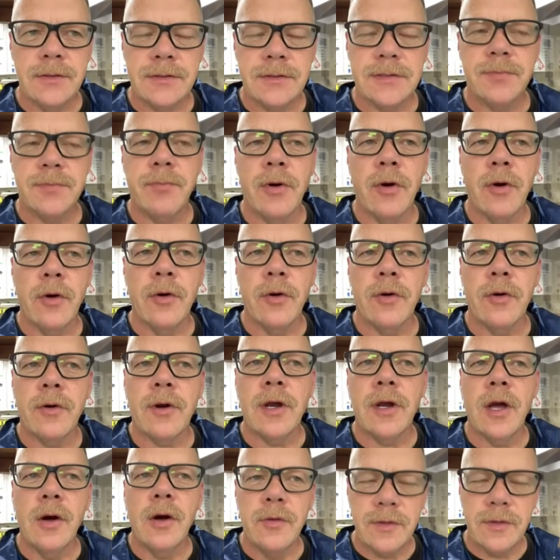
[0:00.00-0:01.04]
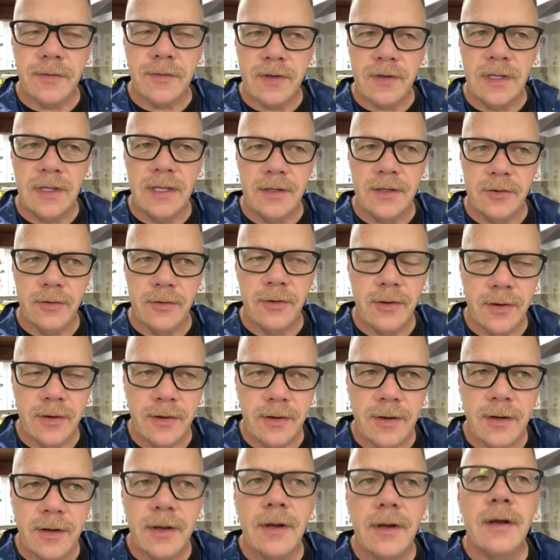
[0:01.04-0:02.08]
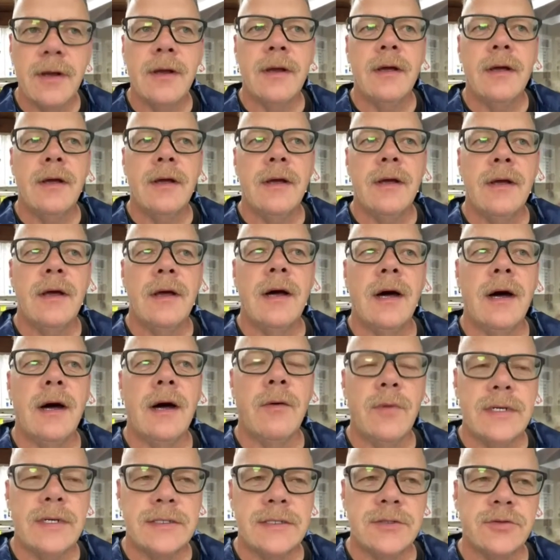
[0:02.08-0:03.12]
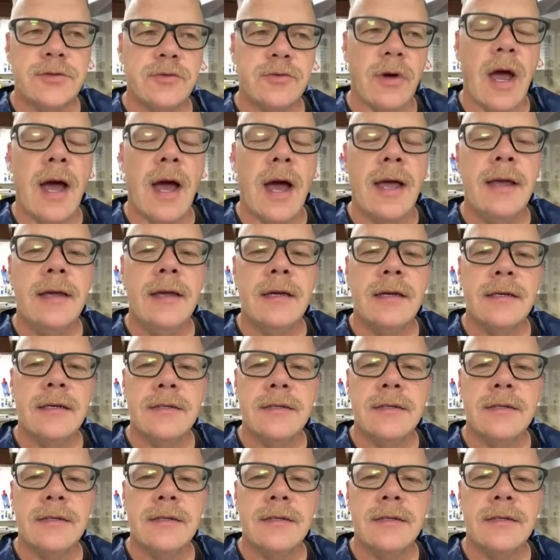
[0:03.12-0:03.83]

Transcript: per coat of clear when it's dry.